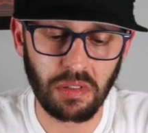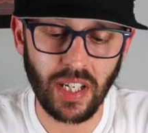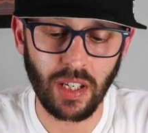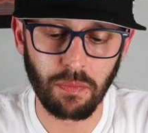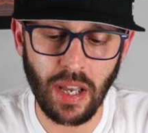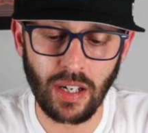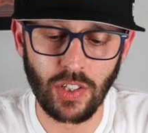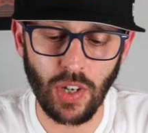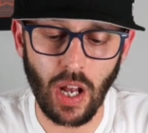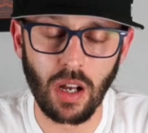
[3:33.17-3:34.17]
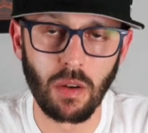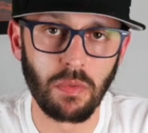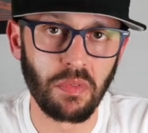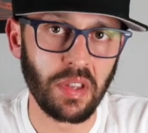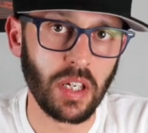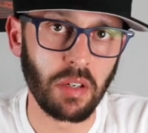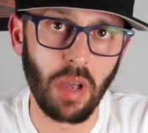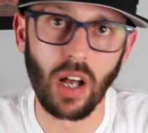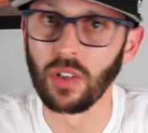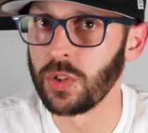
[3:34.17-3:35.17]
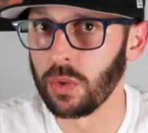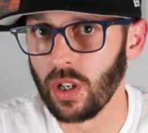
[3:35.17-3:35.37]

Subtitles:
take advantage of the L2